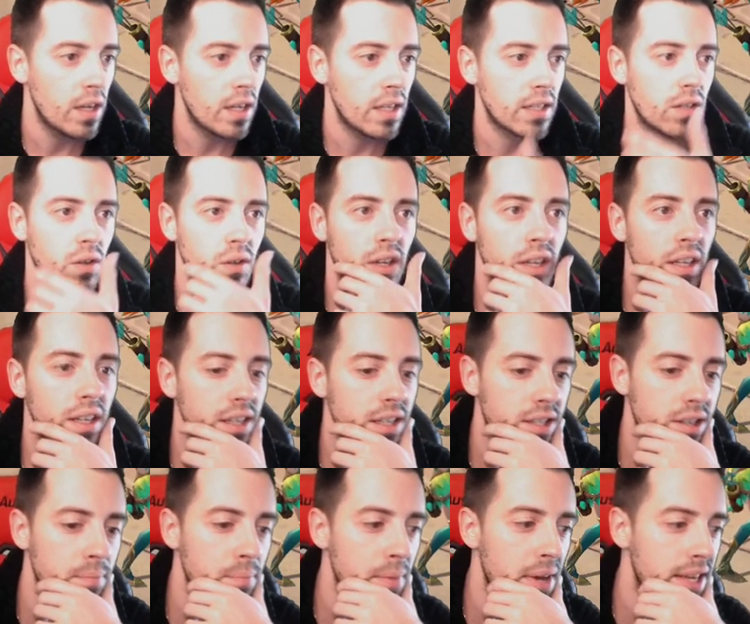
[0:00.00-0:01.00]
So he
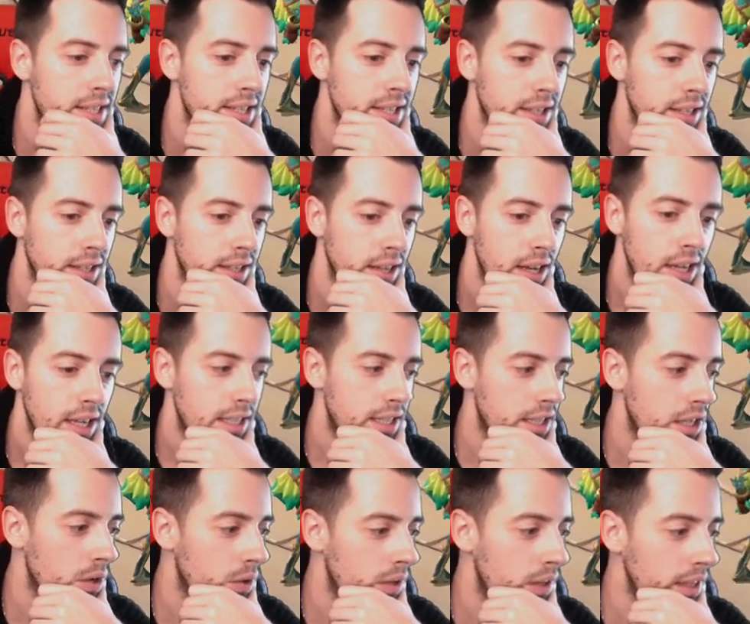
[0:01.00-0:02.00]
is amazing.
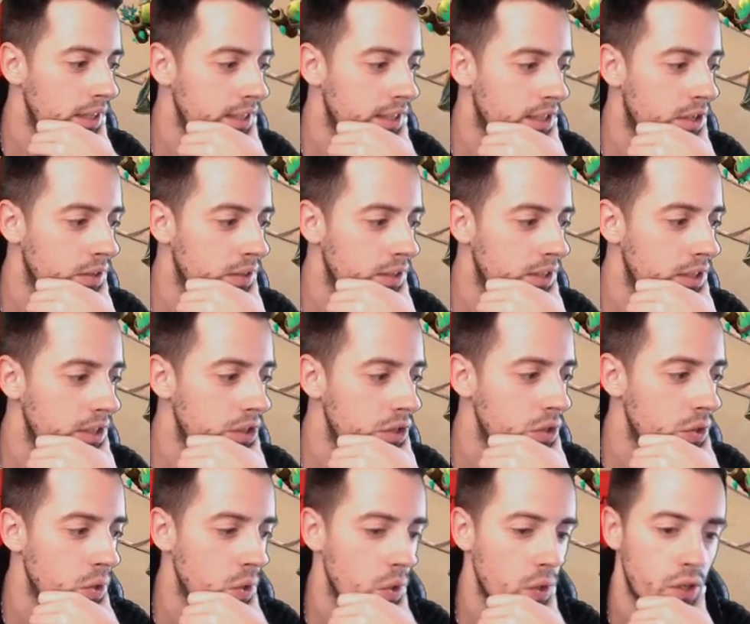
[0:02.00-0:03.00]
So let's
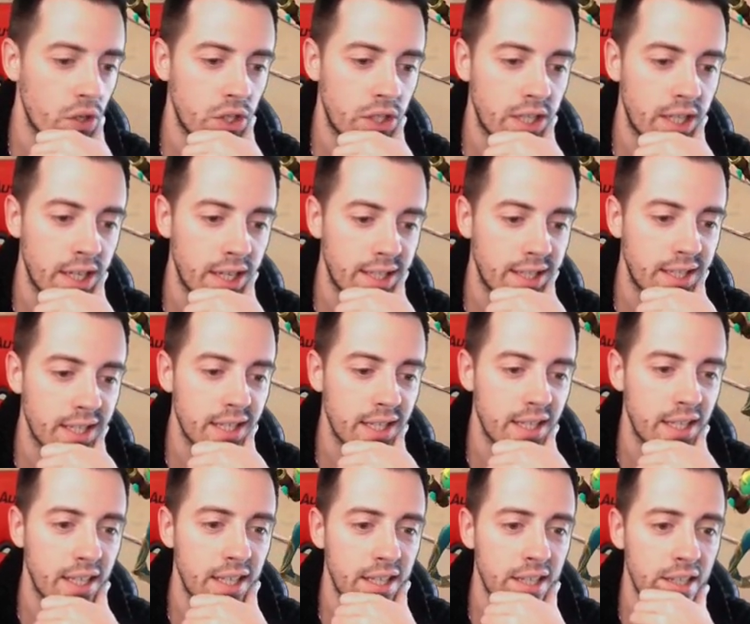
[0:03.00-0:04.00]
continue the test
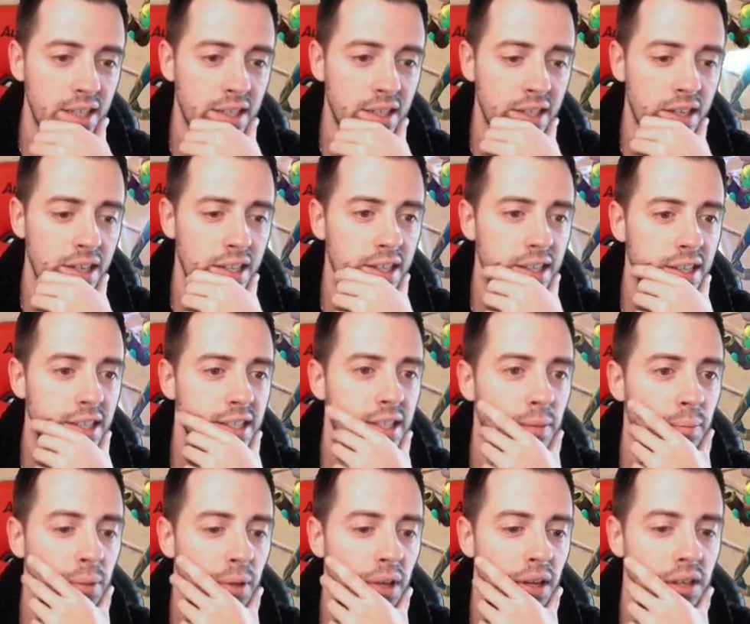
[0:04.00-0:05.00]
here. Let's
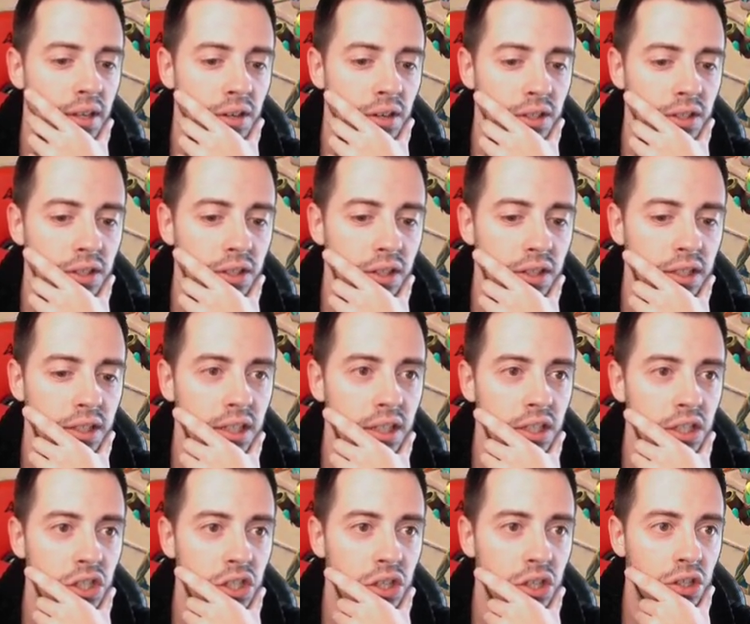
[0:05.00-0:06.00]
apply
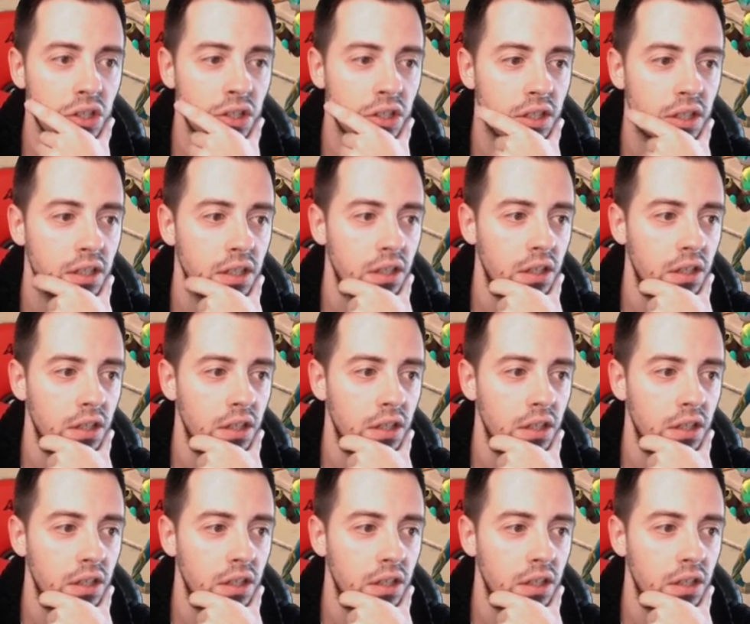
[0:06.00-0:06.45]
consolidation.